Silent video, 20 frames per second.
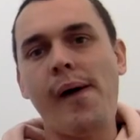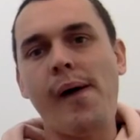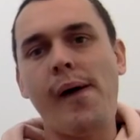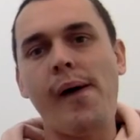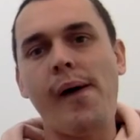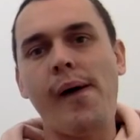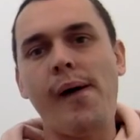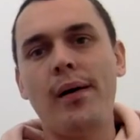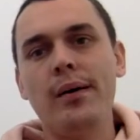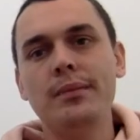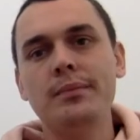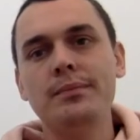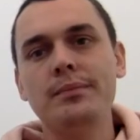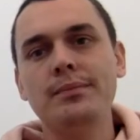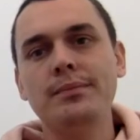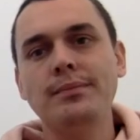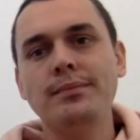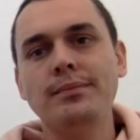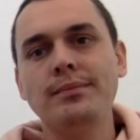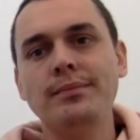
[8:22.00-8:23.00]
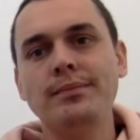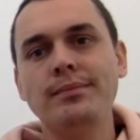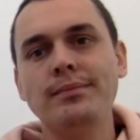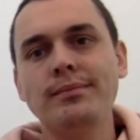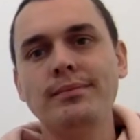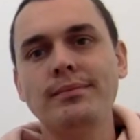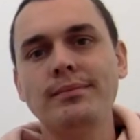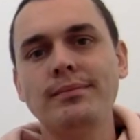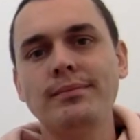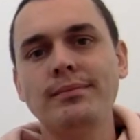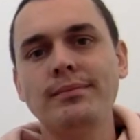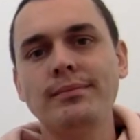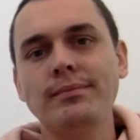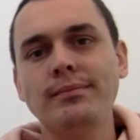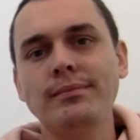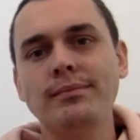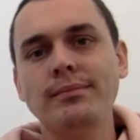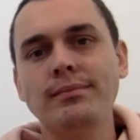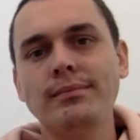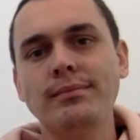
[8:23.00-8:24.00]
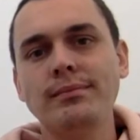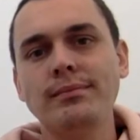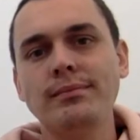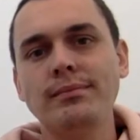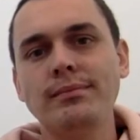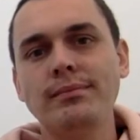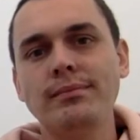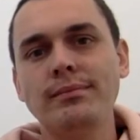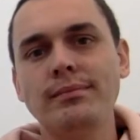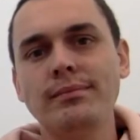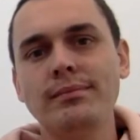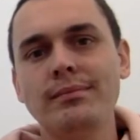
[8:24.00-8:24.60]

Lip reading: [no speech]